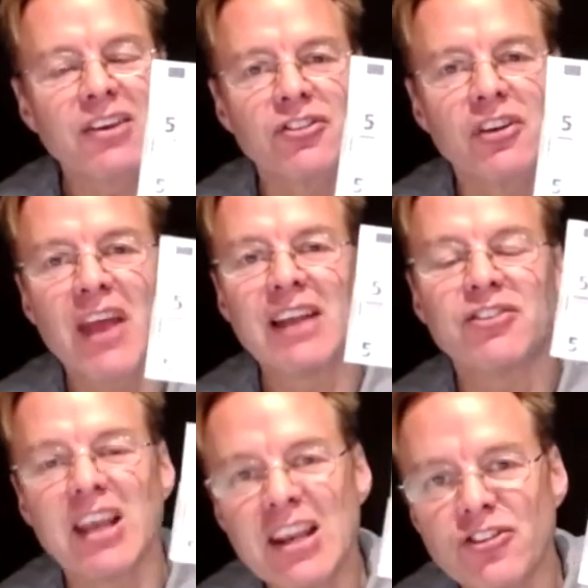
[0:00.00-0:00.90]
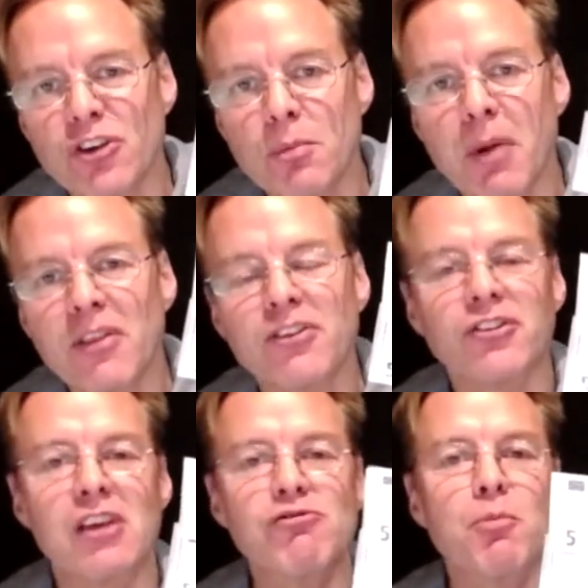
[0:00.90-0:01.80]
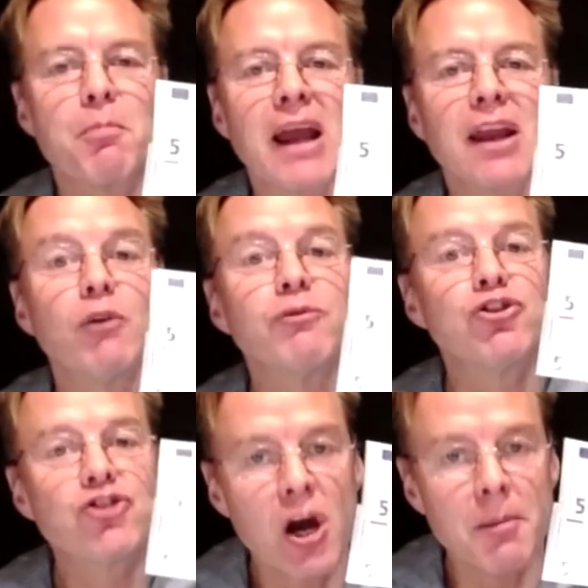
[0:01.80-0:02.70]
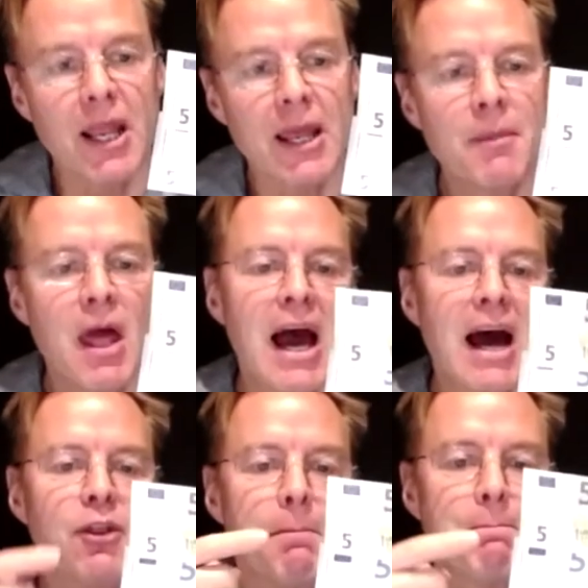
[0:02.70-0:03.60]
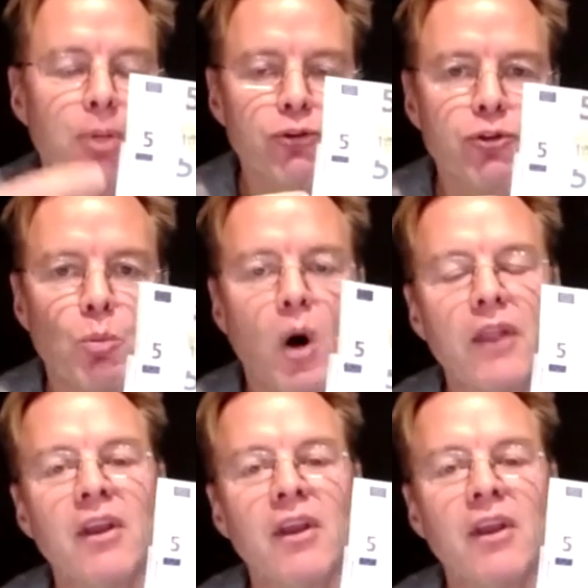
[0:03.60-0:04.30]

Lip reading: that's issued by the Central Bank of Germany. And the bottom one,